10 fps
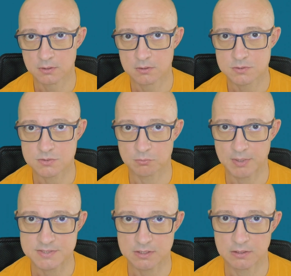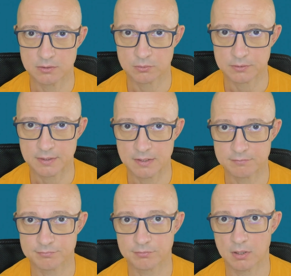So basically you can
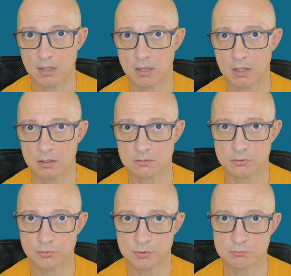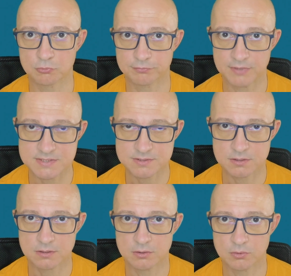move
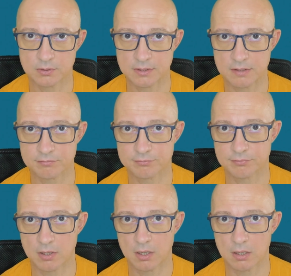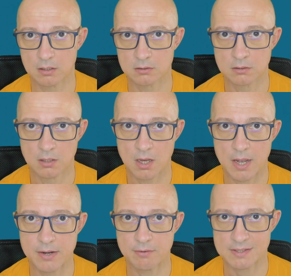faster, you can have
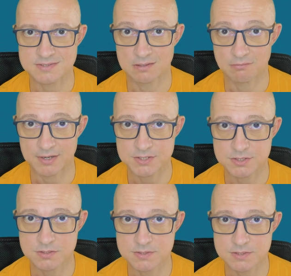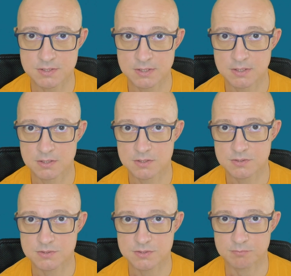higher accelerations,
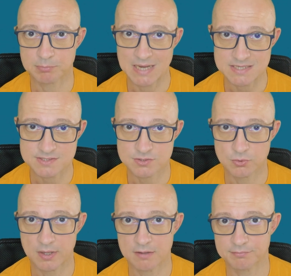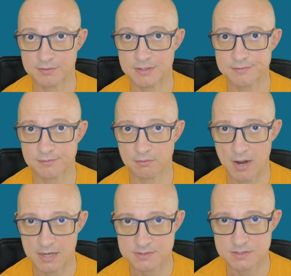plus you have easier
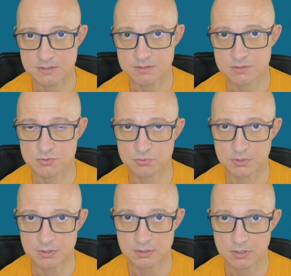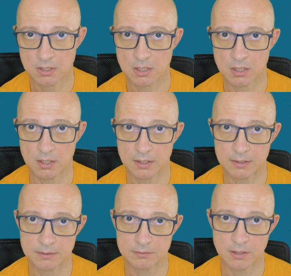access to the
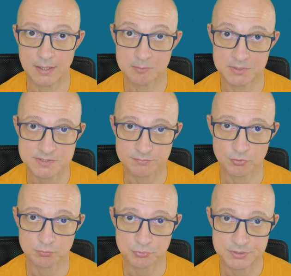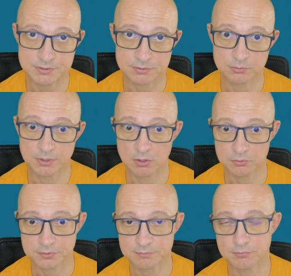elements of your printer, to the hot
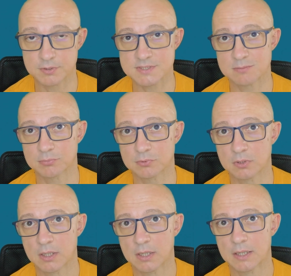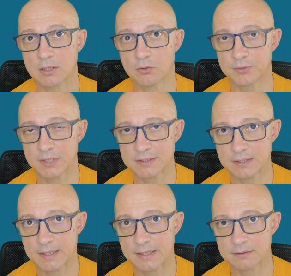end, for example. On the other
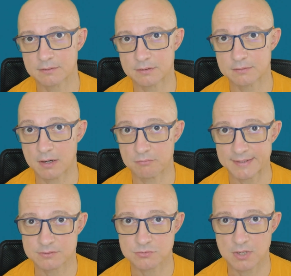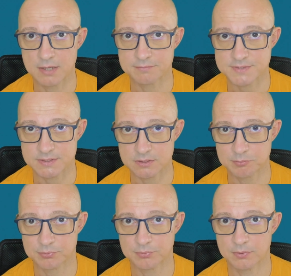hand, the direct drive setup,
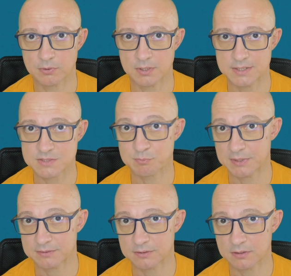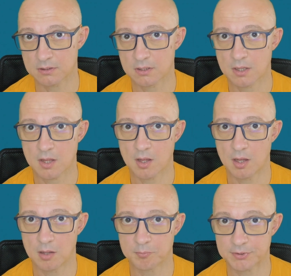it's better
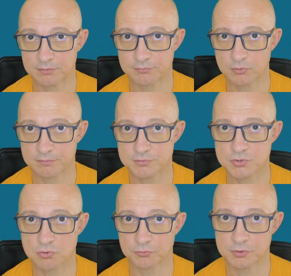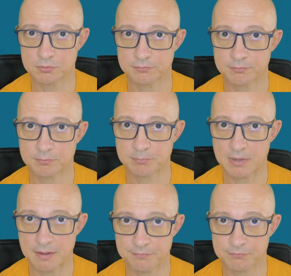because you have a shorter
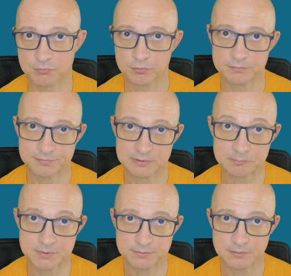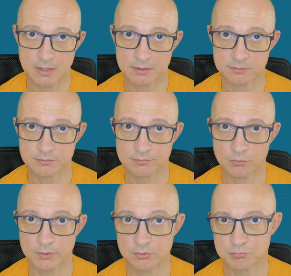path for the filament. And so
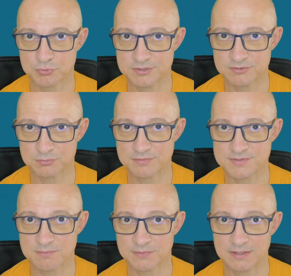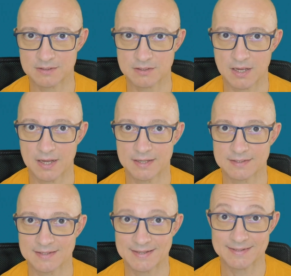when you print with something
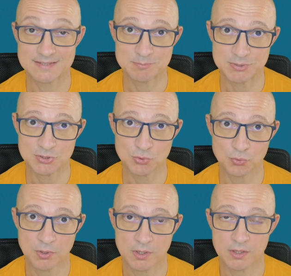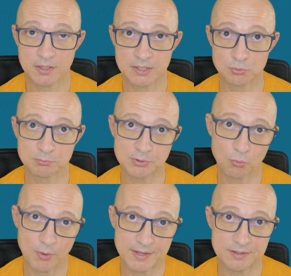like TPU, it would be
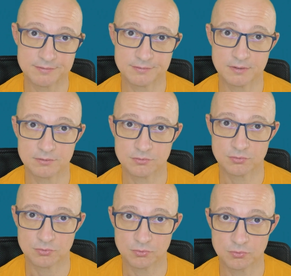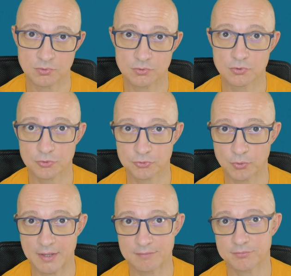way easier to not to
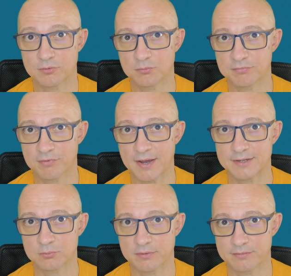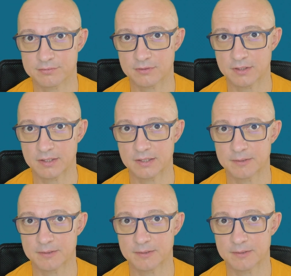have to fight with the